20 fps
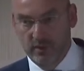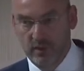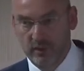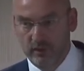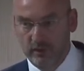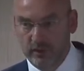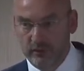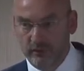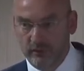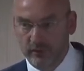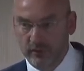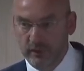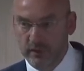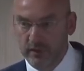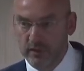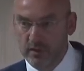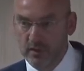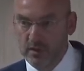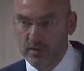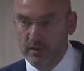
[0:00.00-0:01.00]

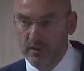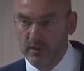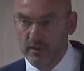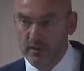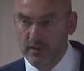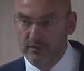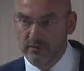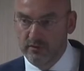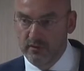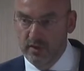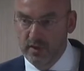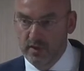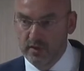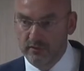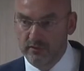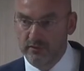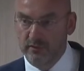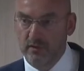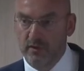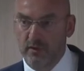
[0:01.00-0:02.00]
Literally, it
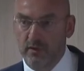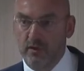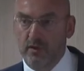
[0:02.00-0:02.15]
says